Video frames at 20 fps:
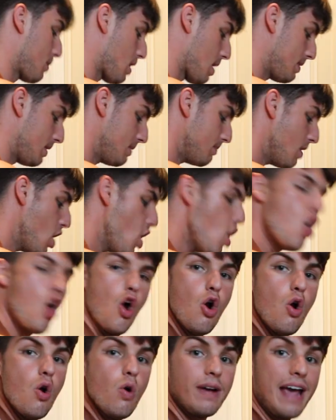I mean,
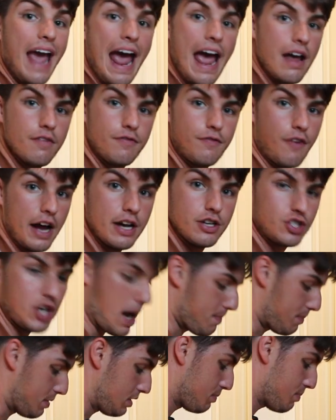who can find
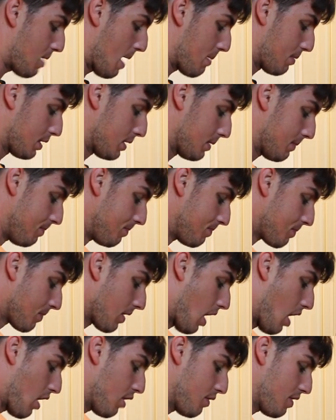Japanese pepper
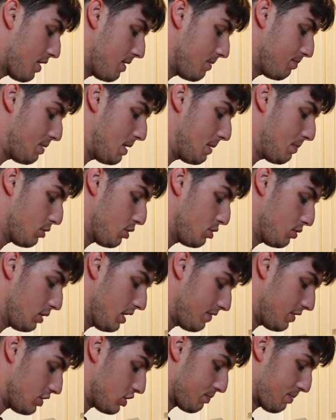other than people who
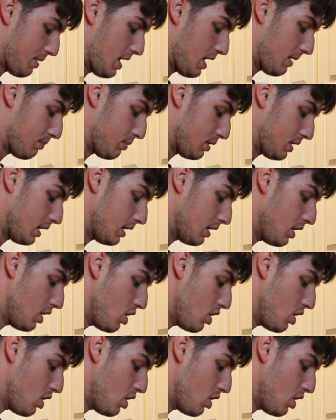live in Japan? But uh,